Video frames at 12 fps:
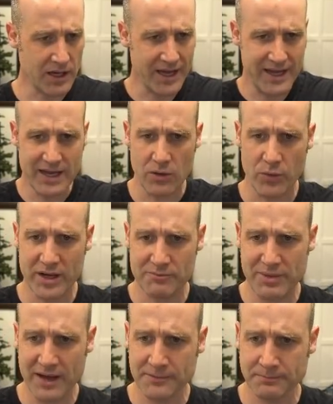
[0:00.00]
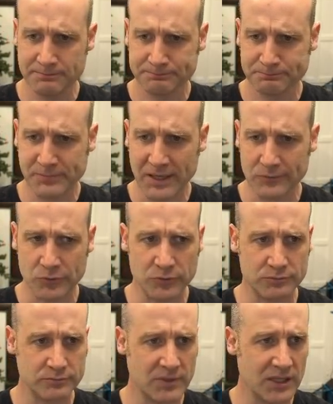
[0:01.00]
hit a weird button, but
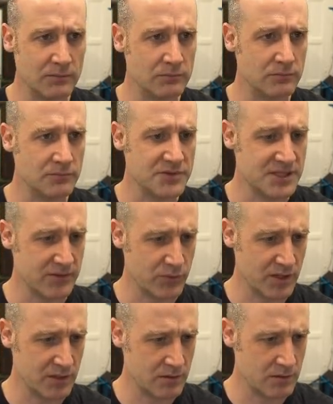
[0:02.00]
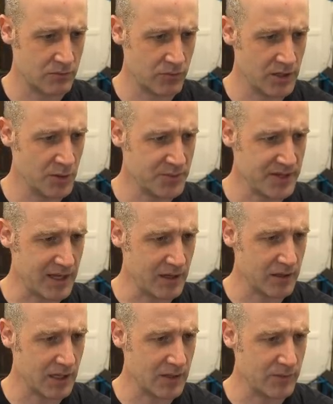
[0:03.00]
we'll see if we can reopen that.
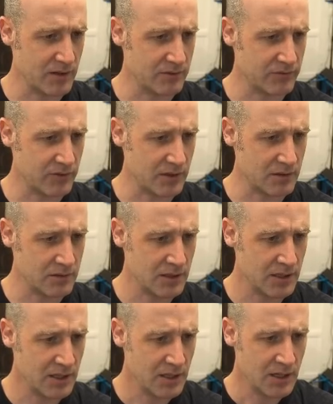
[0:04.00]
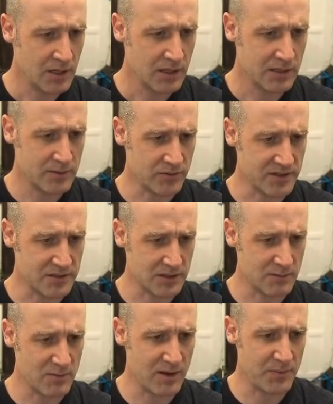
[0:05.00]
Okay, here we go, file. Give me a reason, give
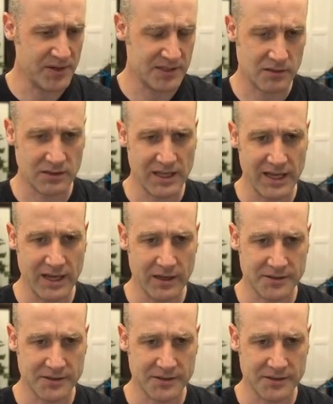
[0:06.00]
me my Pentagon layout